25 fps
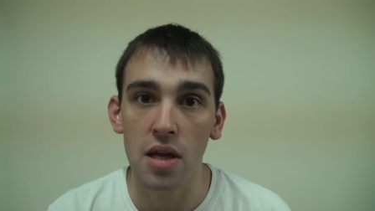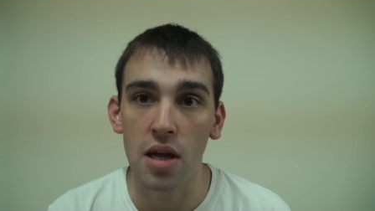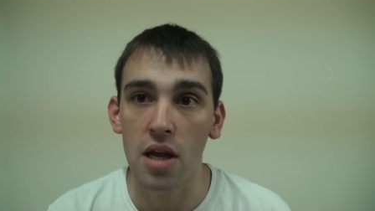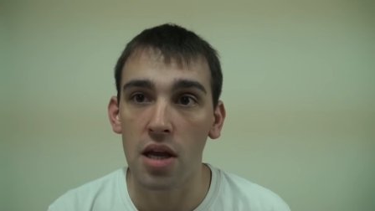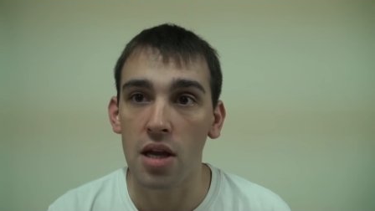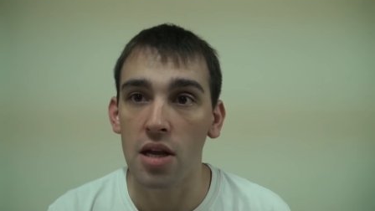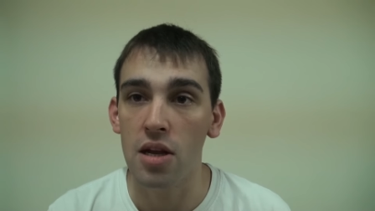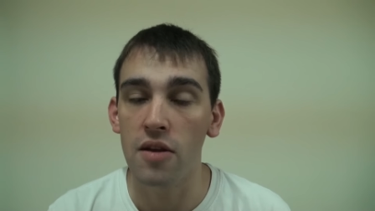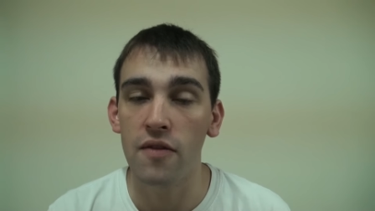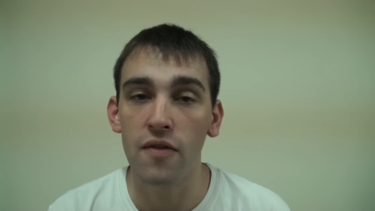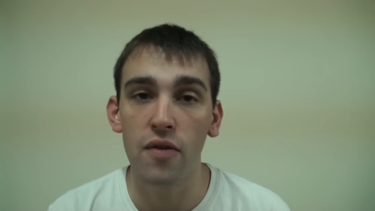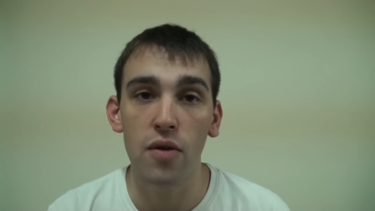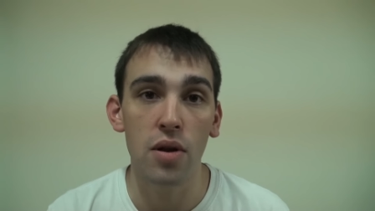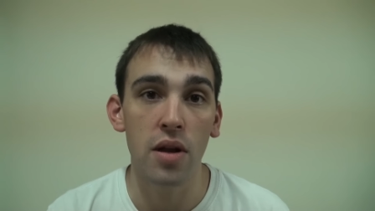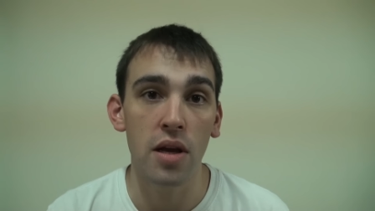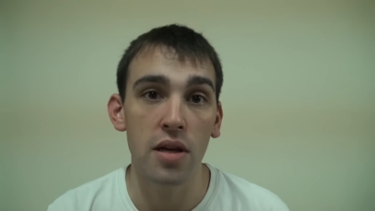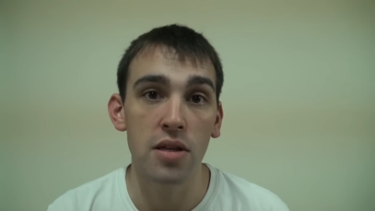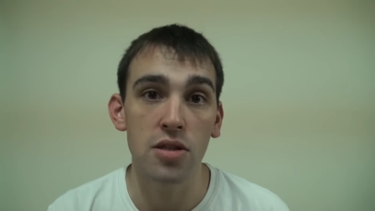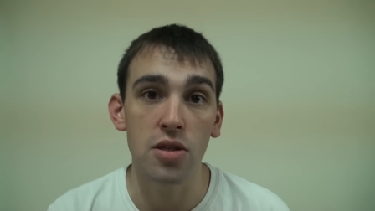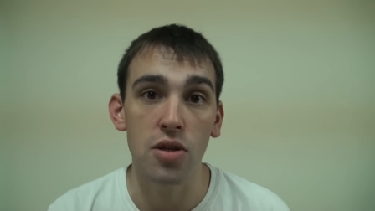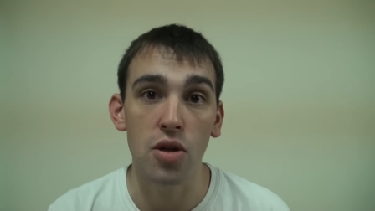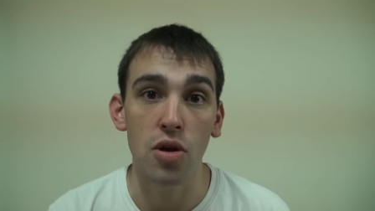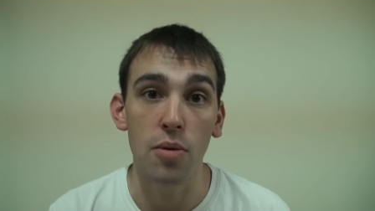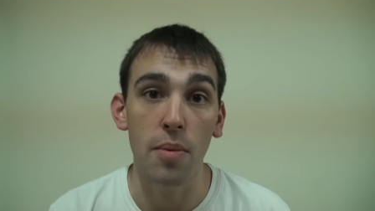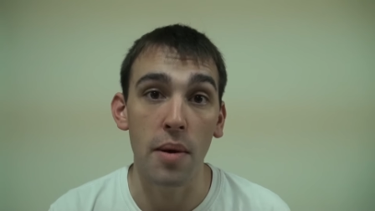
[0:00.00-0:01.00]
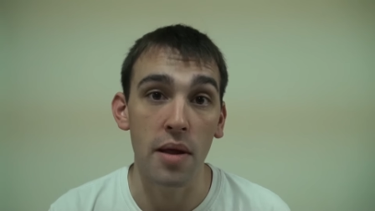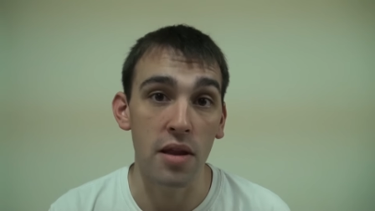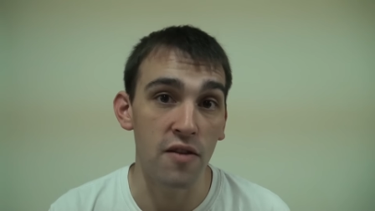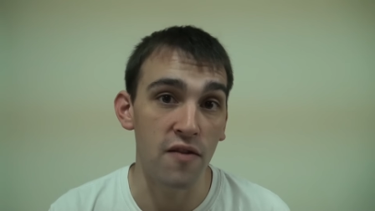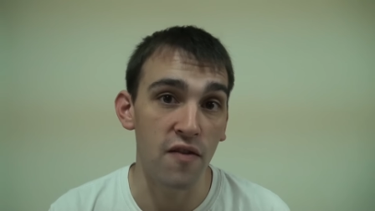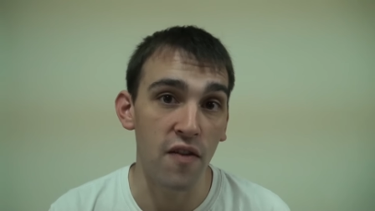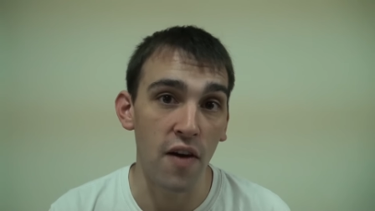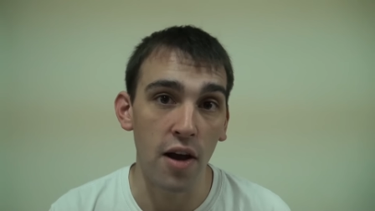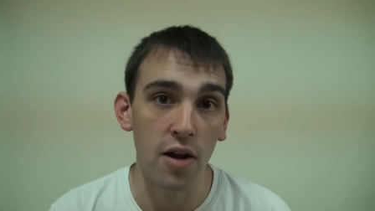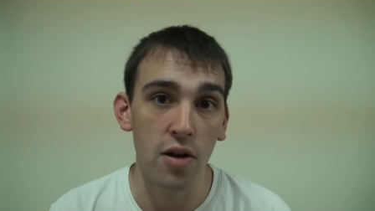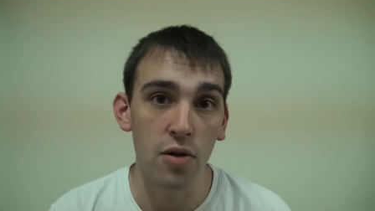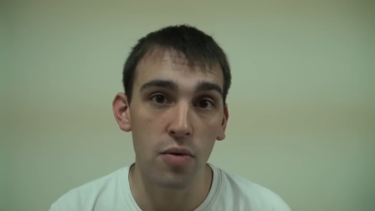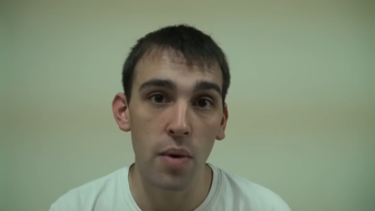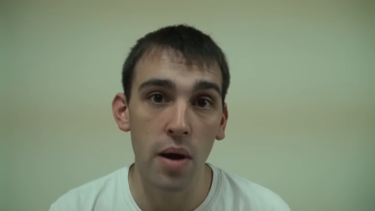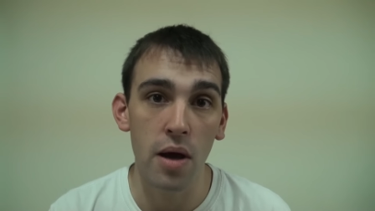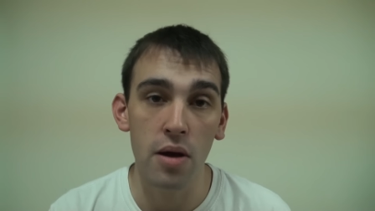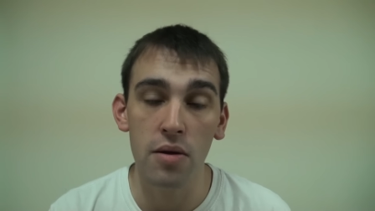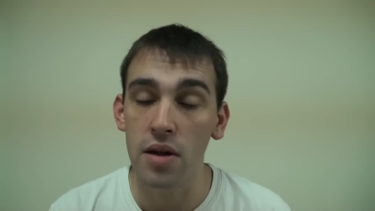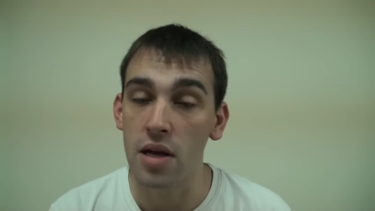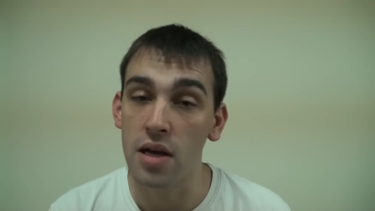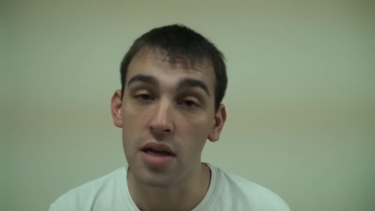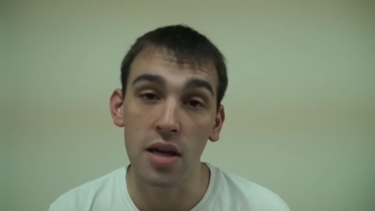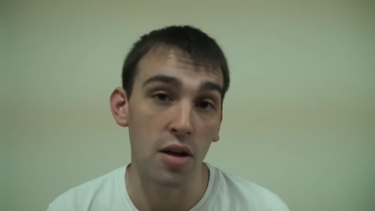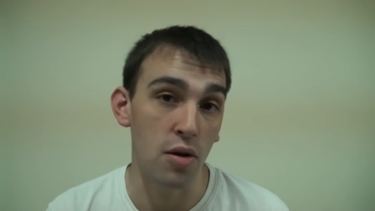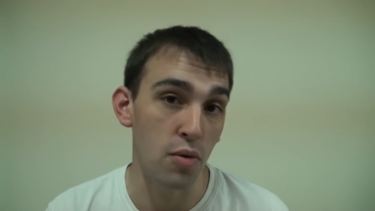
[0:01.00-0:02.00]
and if you'd like to know about the final
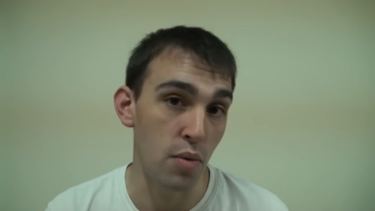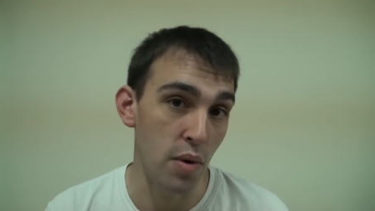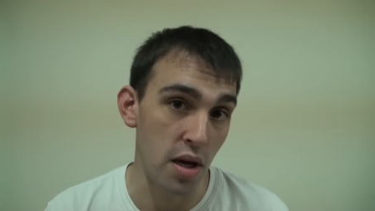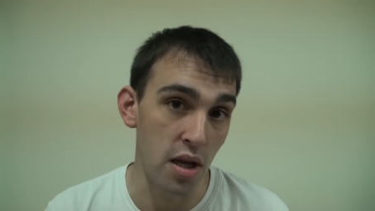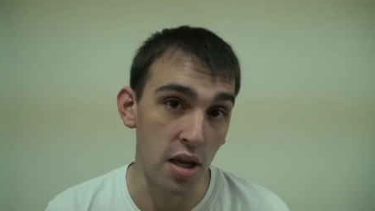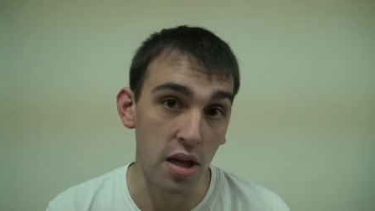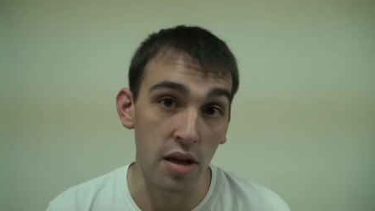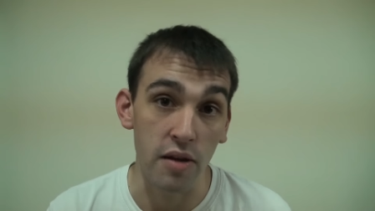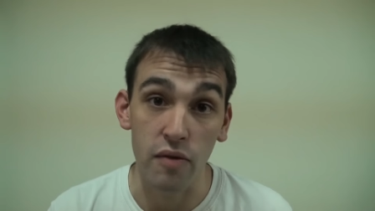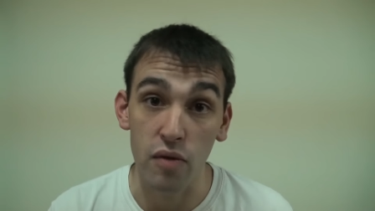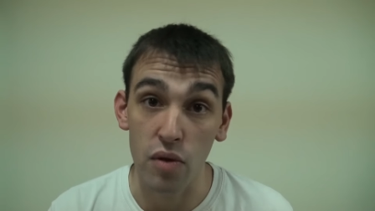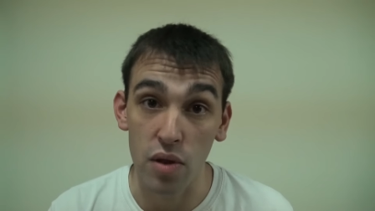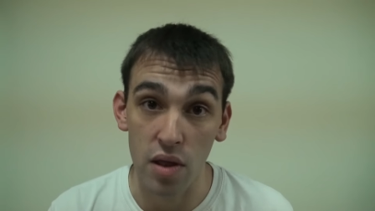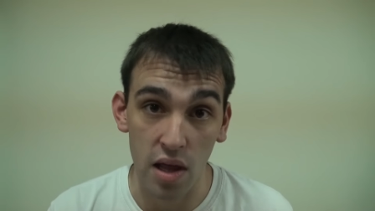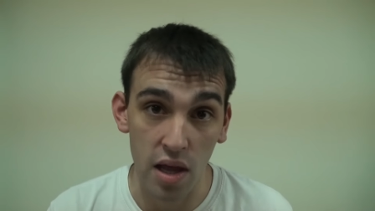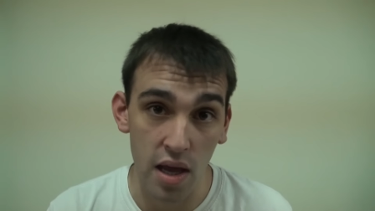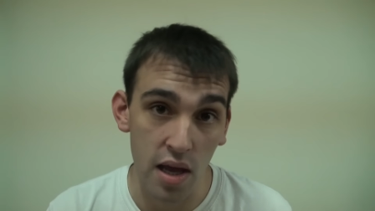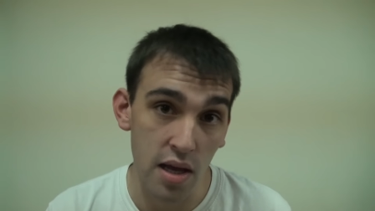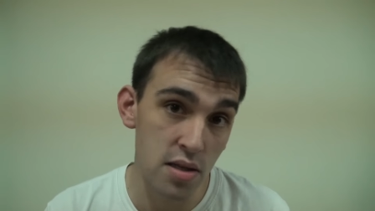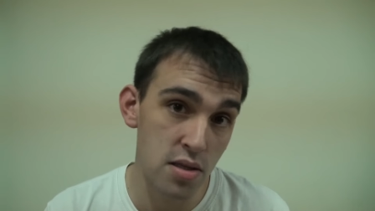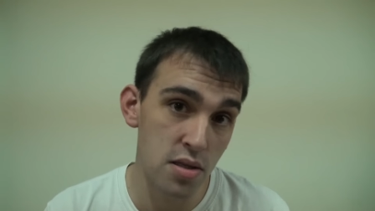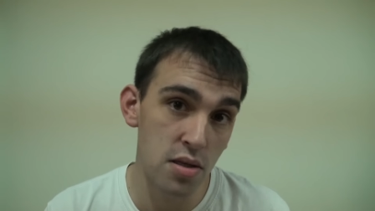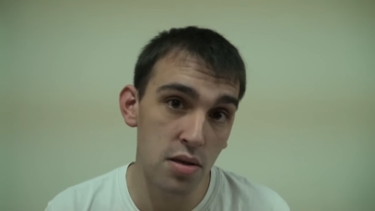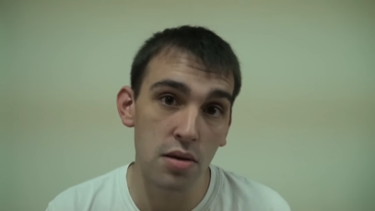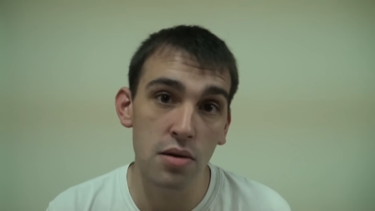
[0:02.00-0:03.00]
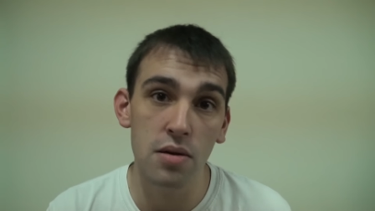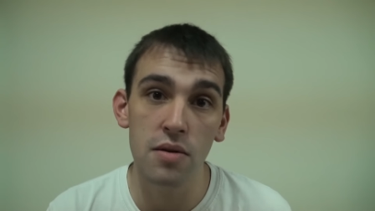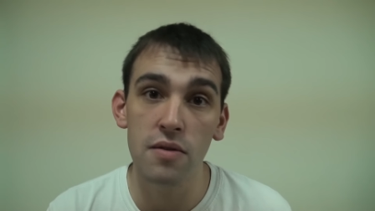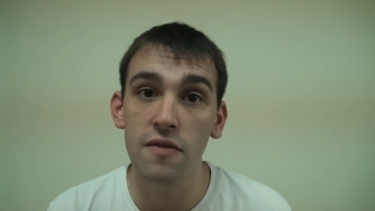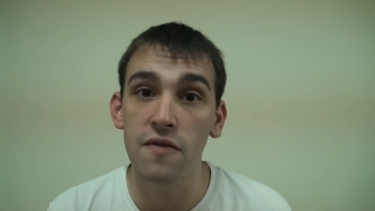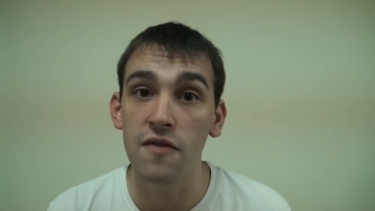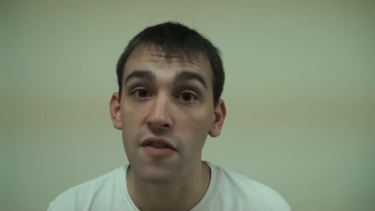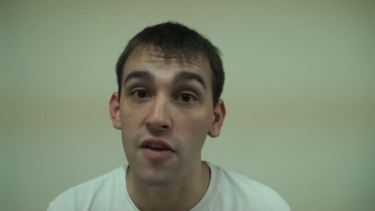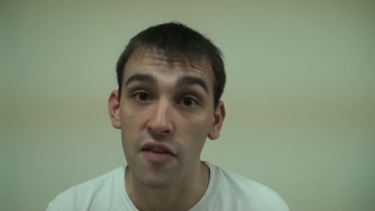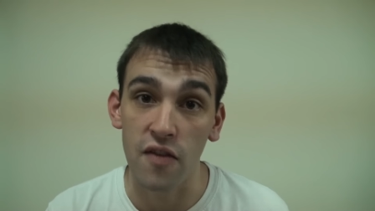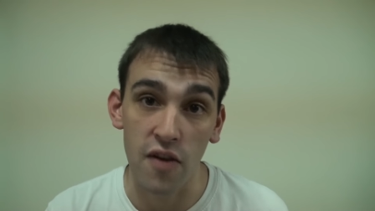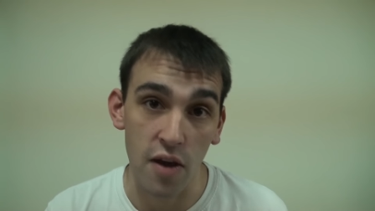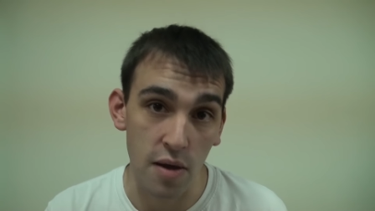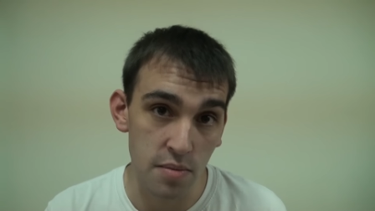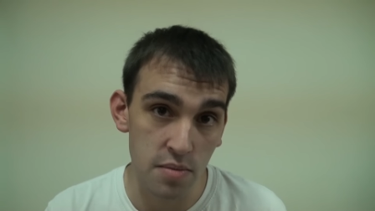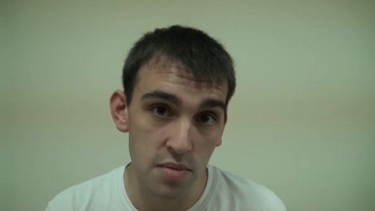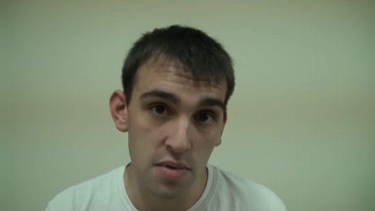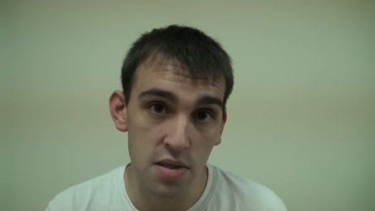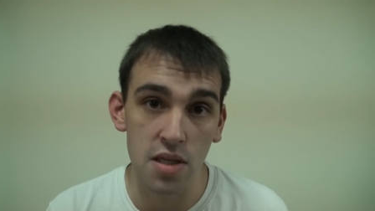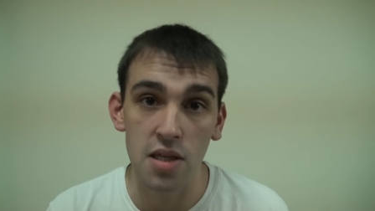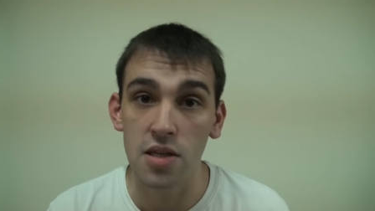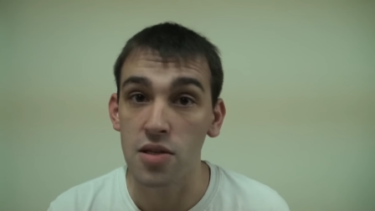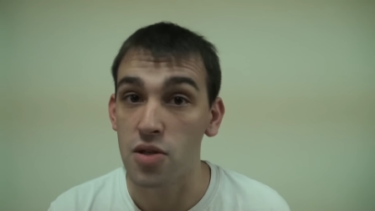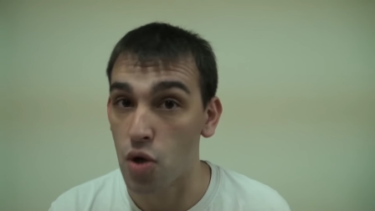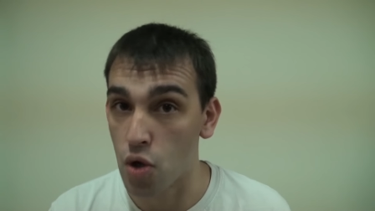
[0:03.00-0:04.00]
round, I can already give you the answer.
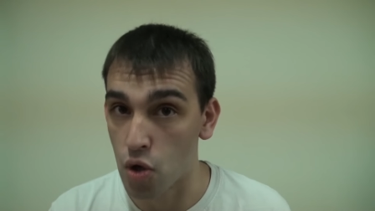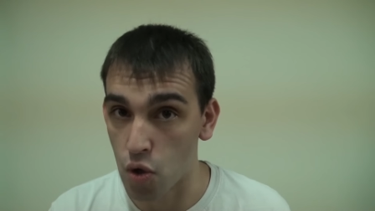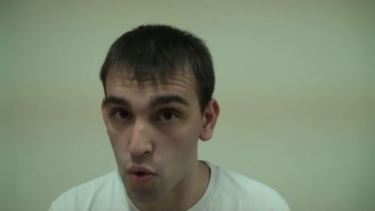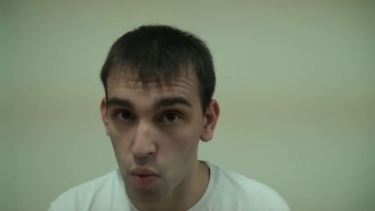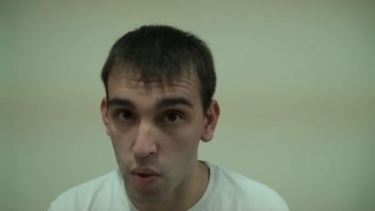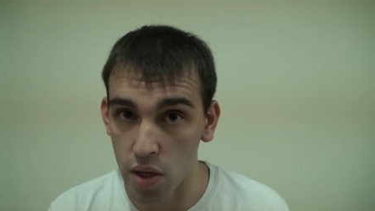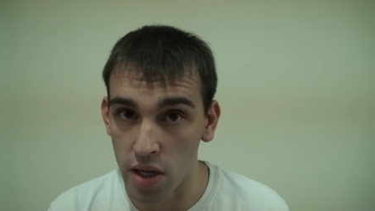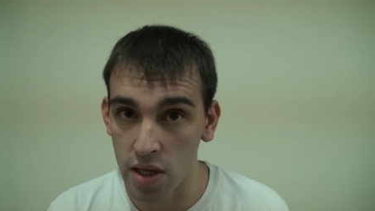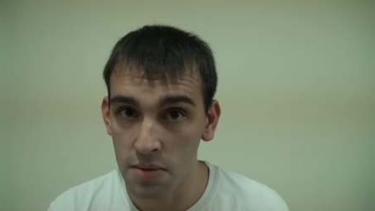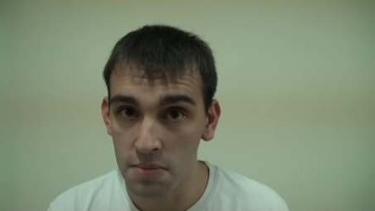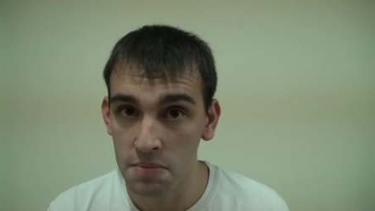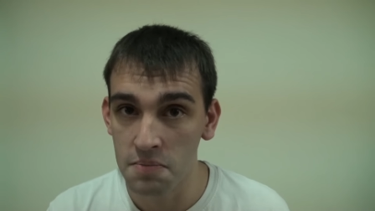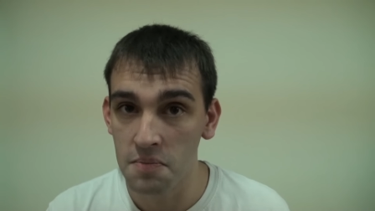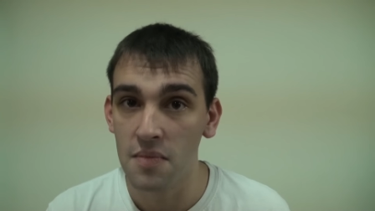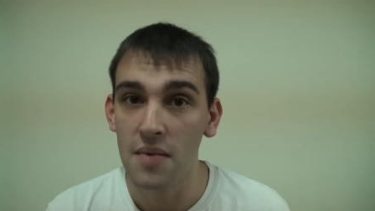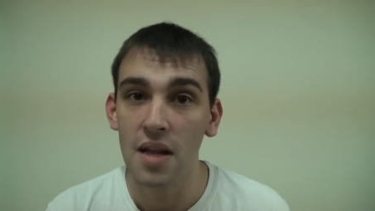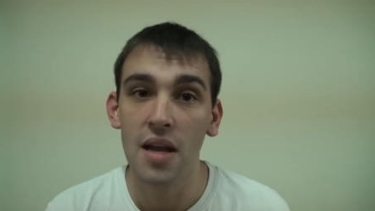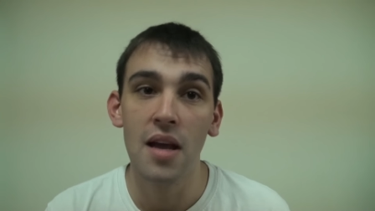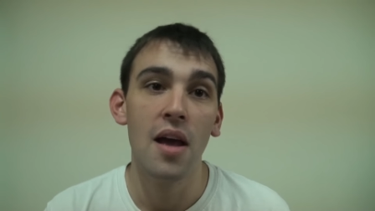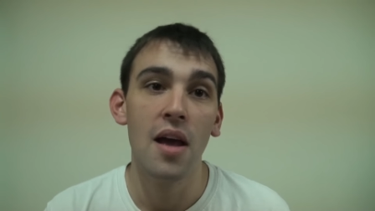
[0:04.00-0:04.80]
FEFEMZ, he's going to win.